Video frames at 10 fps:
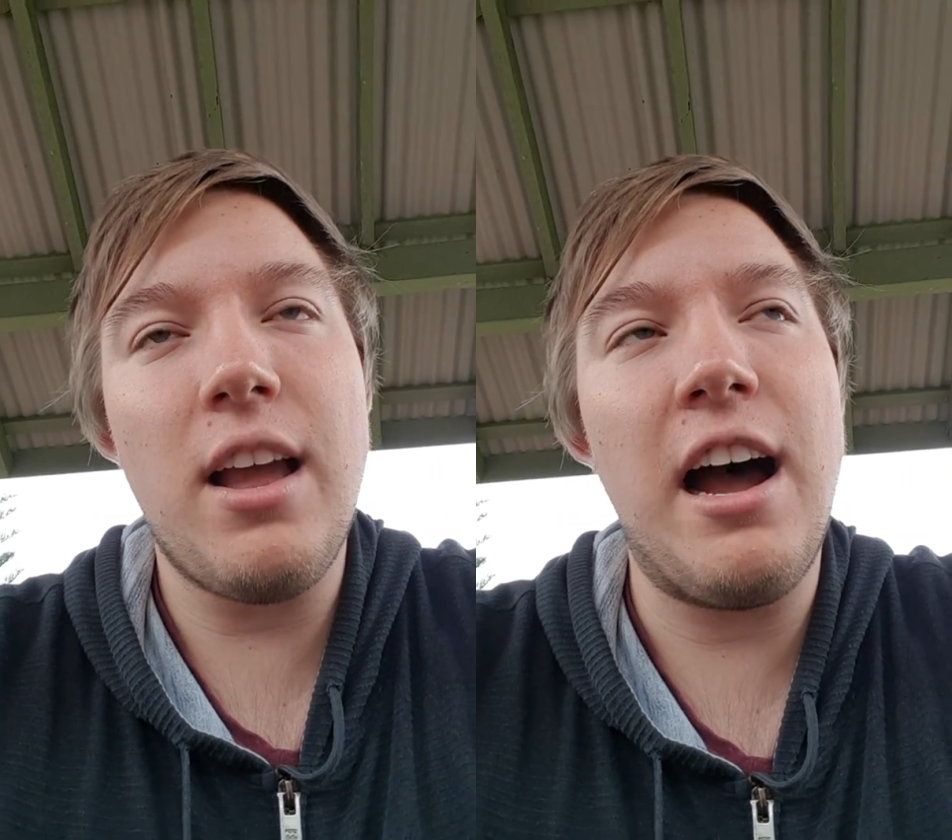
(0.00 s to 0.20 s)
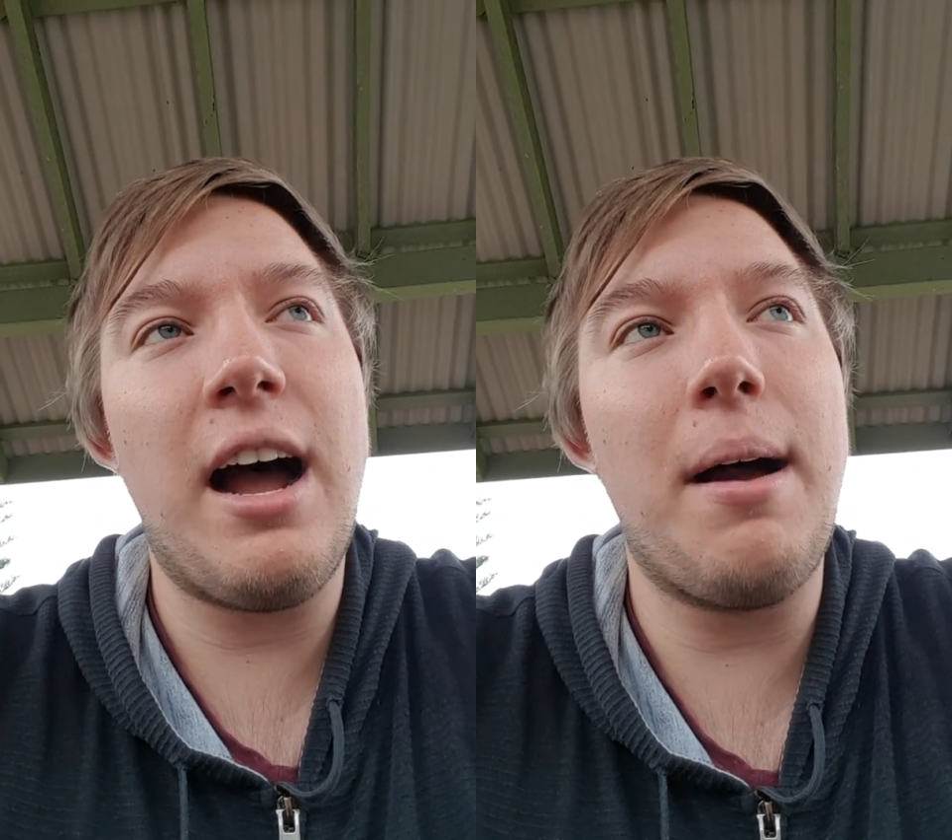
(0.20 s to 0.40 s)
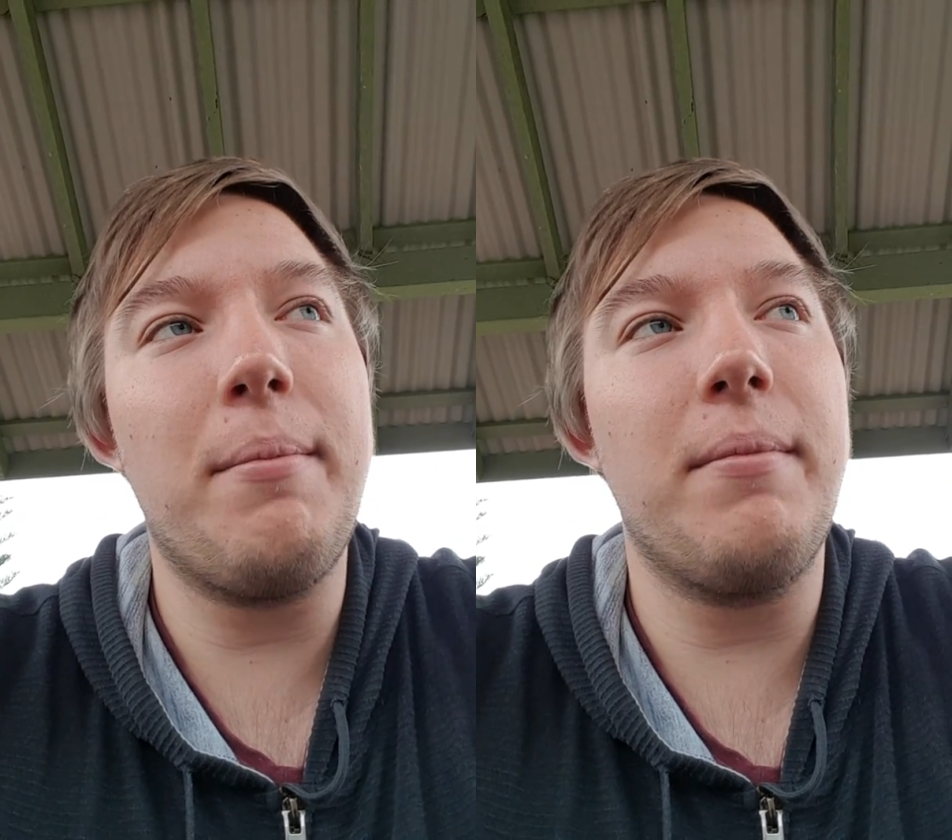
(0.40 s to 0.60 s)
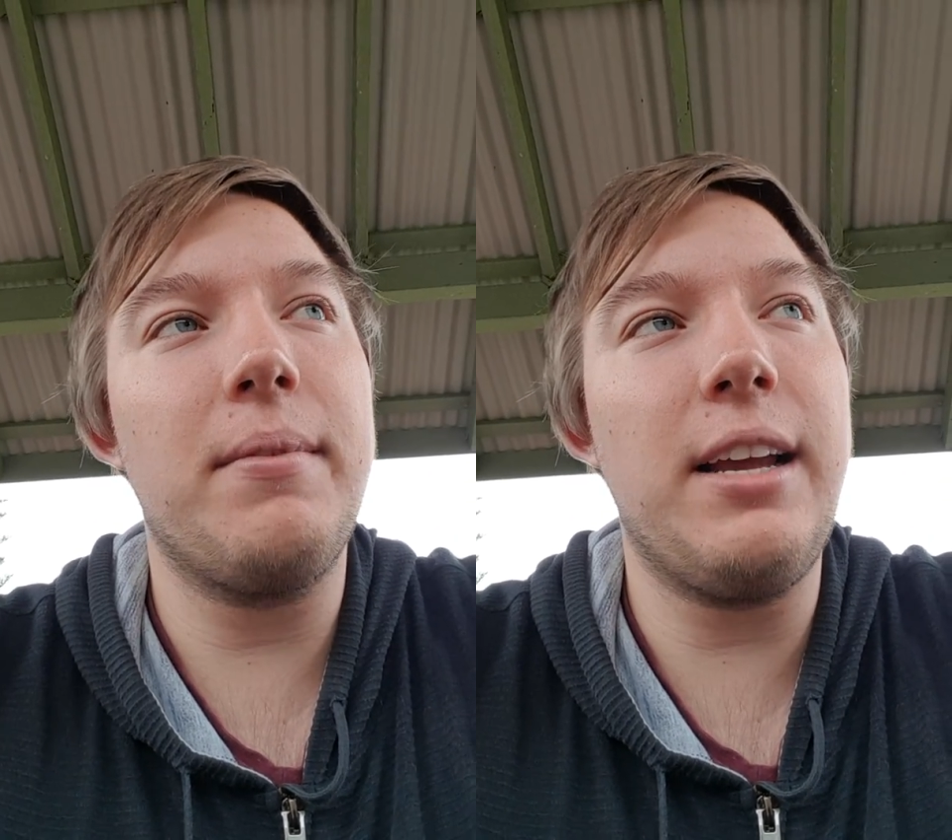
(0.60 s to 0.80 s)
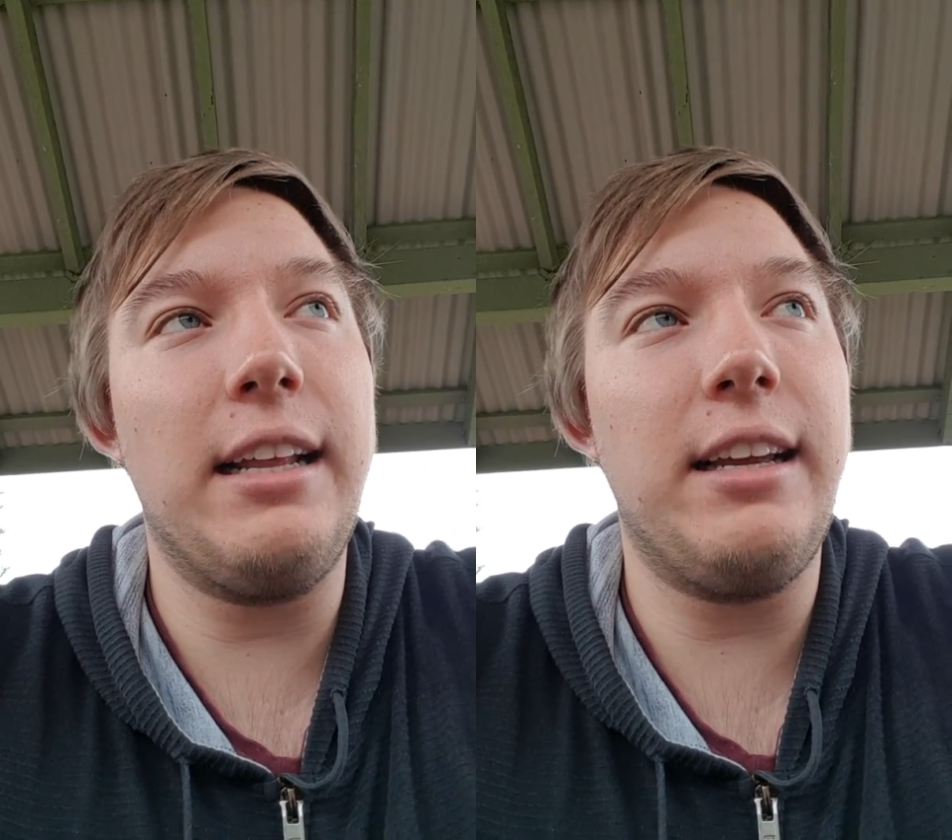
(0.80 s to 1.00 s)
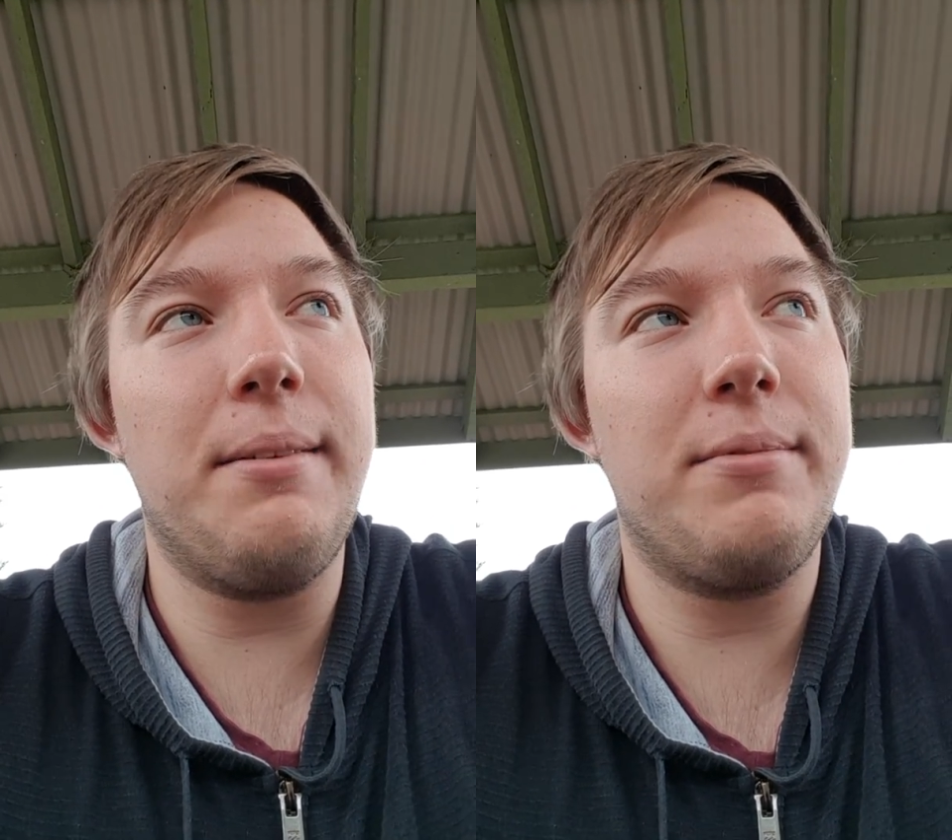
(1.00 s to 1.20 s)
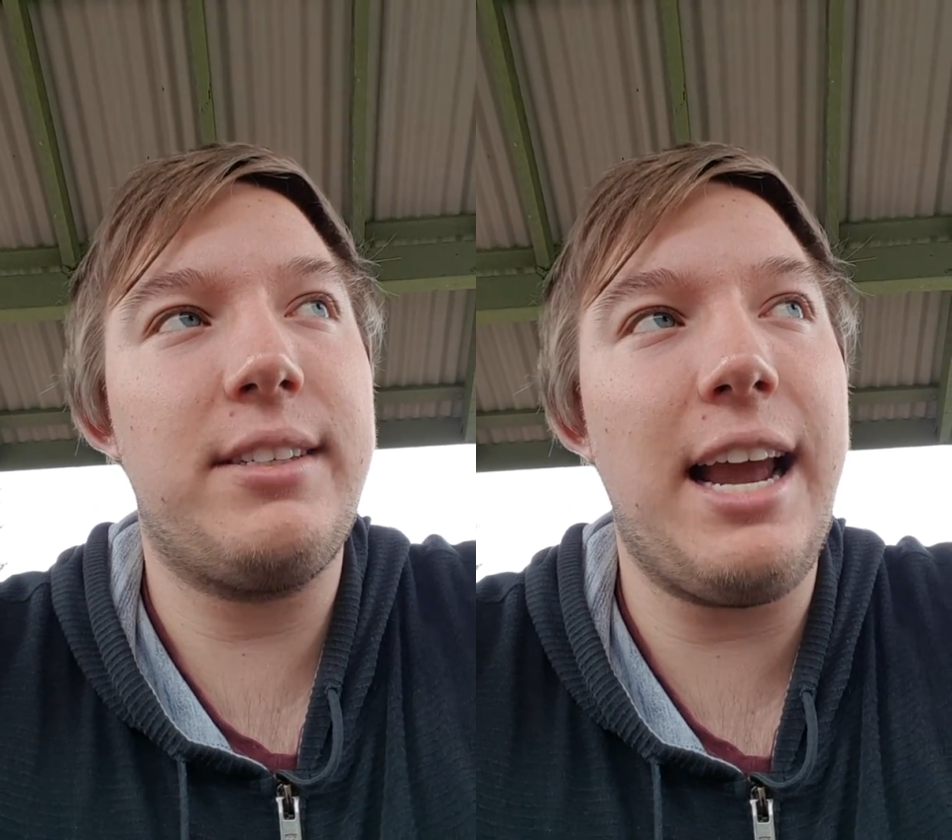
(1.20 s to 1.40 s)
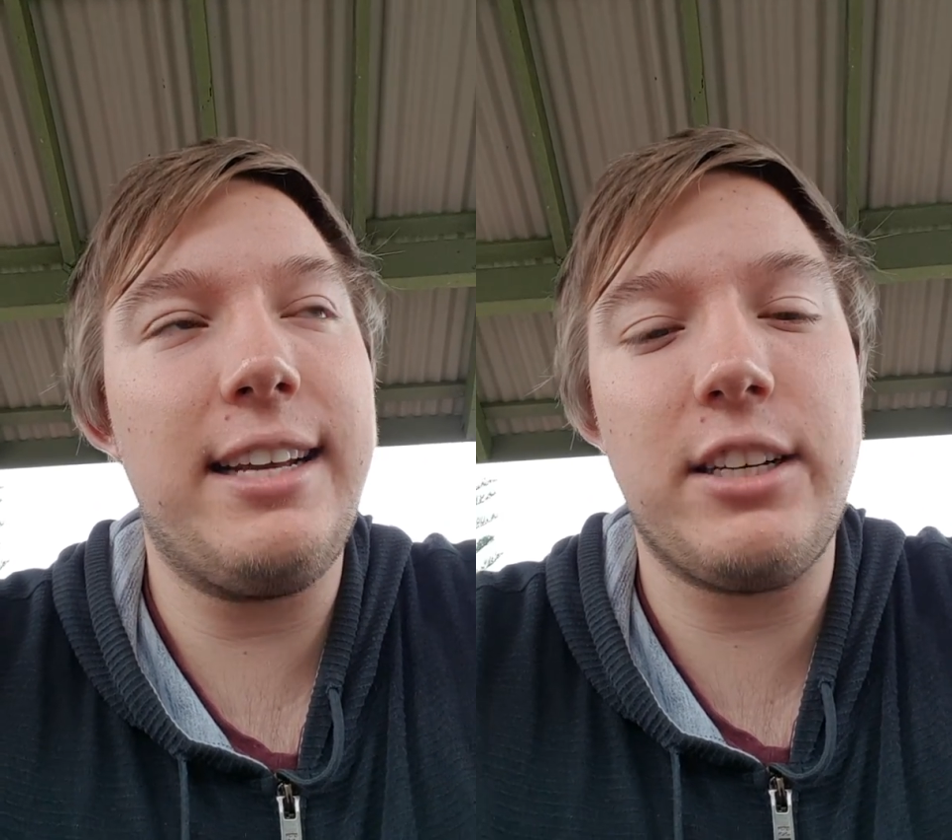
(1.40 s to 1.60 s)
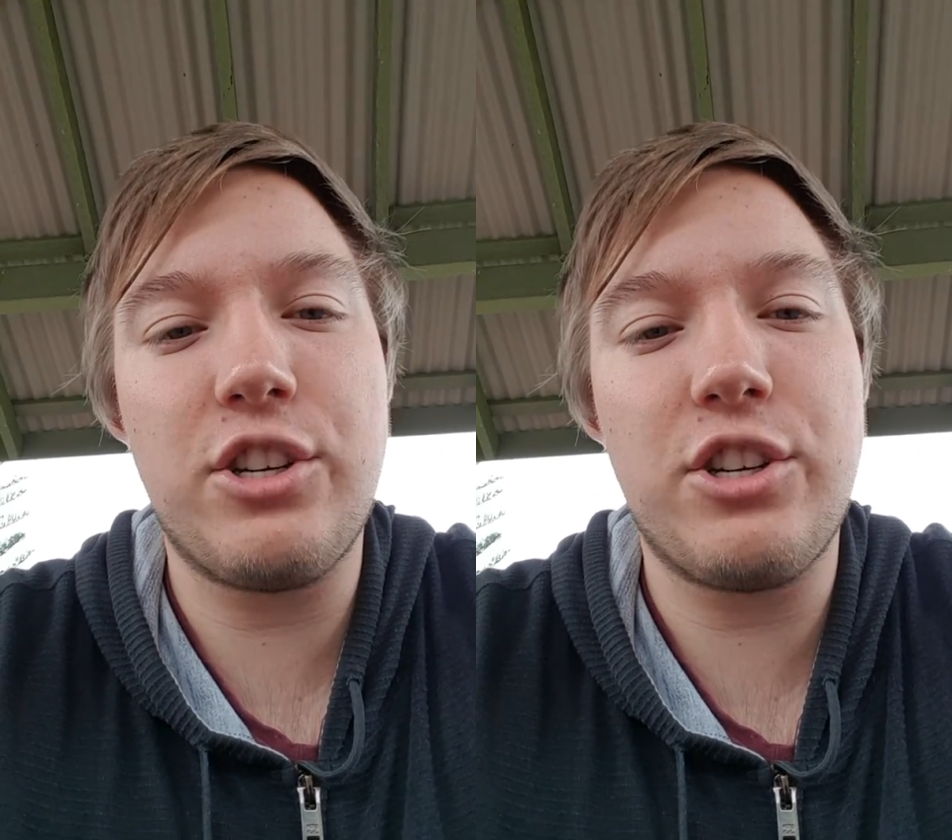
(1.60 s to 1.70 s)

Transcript: It takes a